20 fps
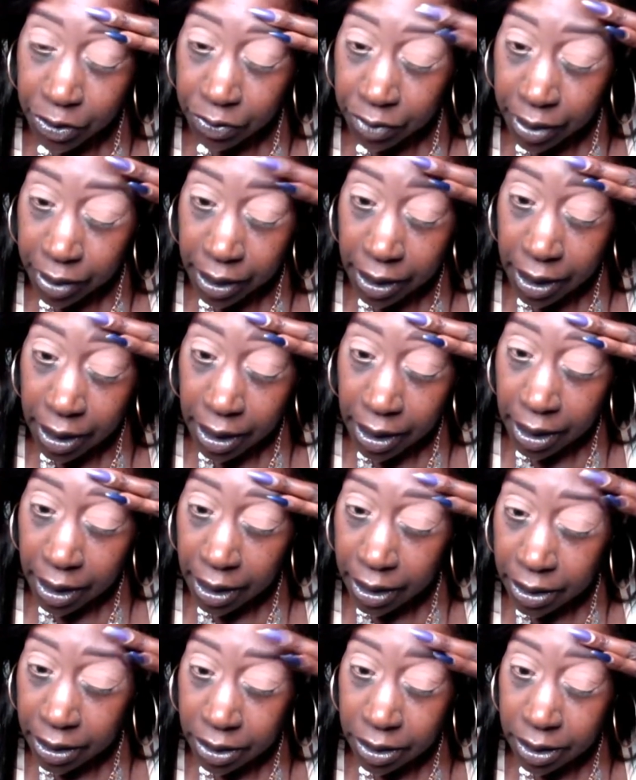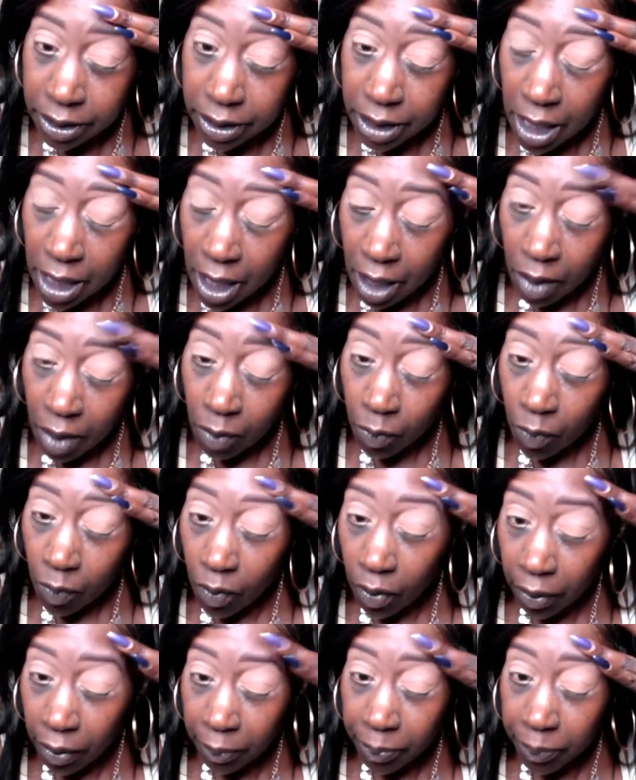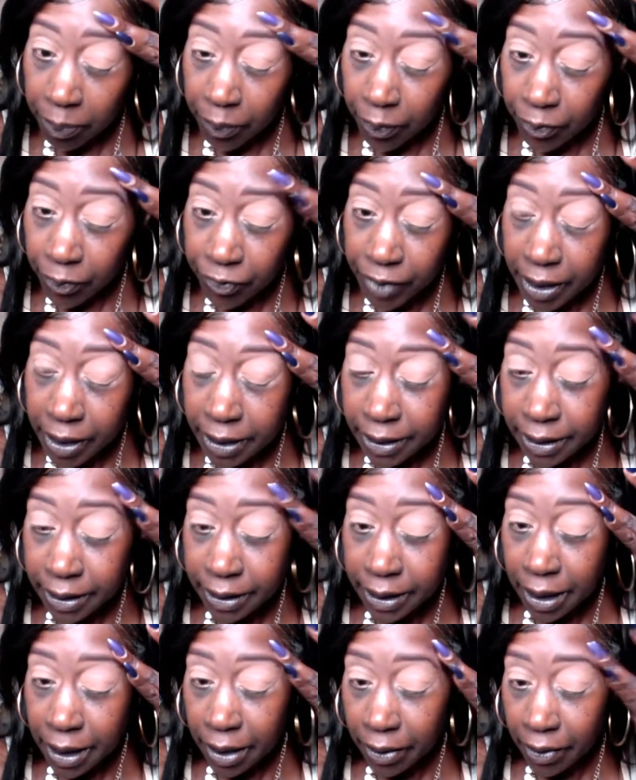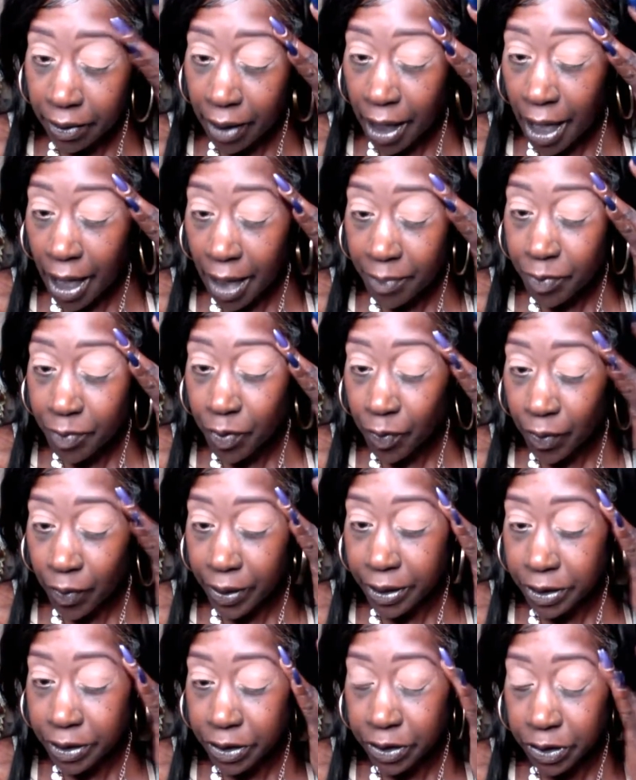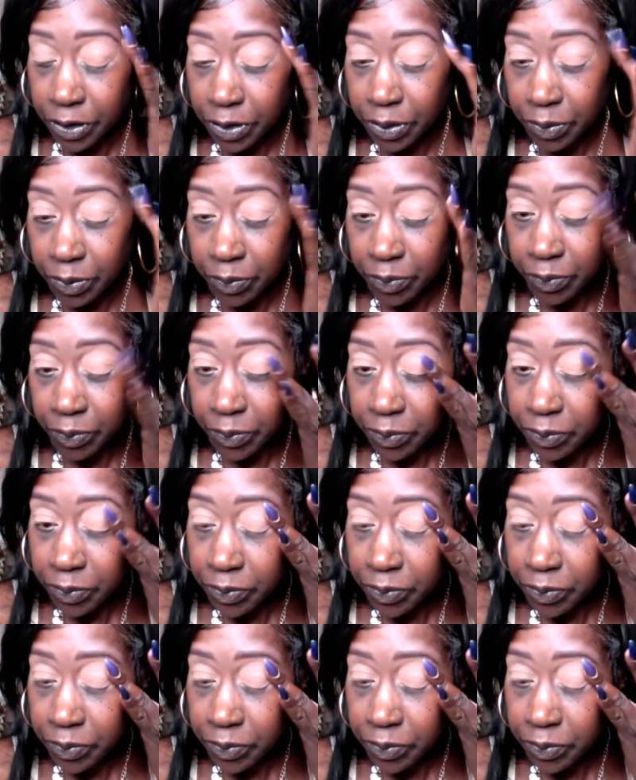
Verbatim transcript: you need a waterproof concealer. I'm going to